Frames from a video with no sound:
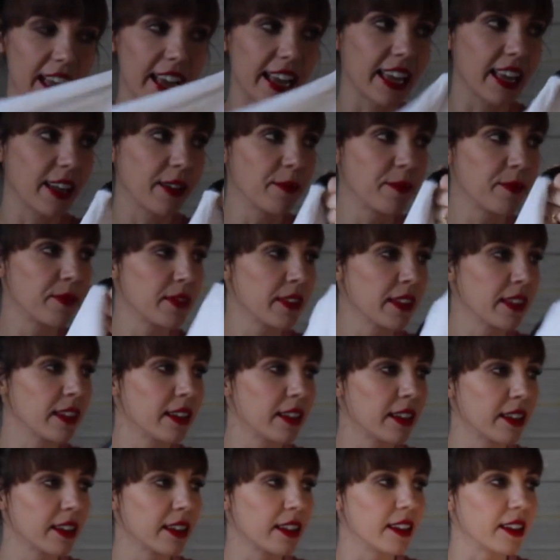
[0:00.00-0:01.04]
like.
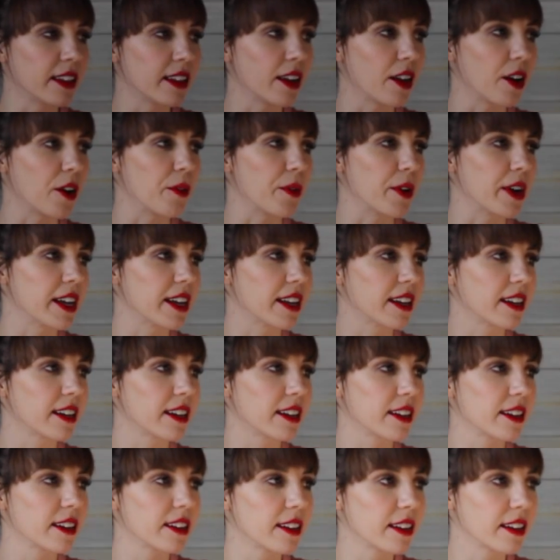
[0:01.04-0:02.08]
Oh wait,
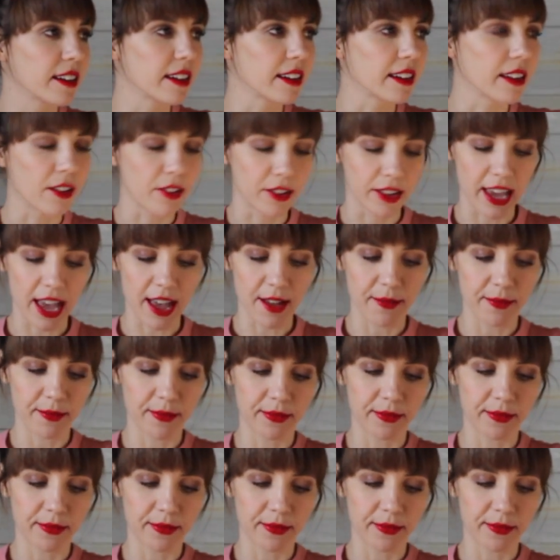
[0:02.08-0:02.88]
oh yeah.